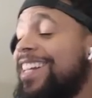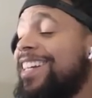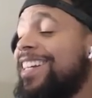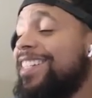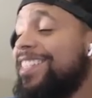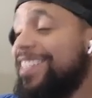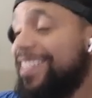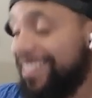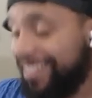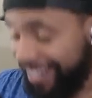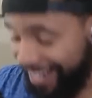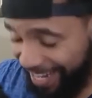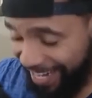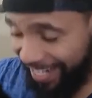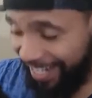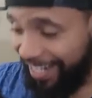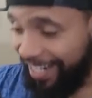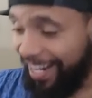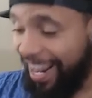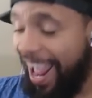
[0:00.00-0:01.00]

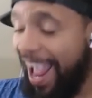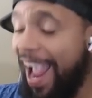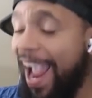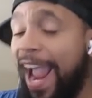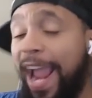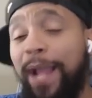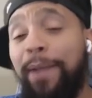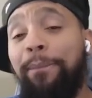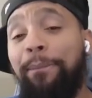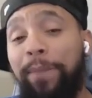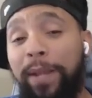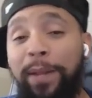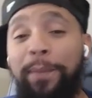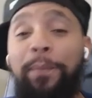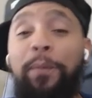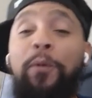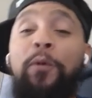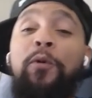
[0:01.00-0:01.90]
seen it. I hate people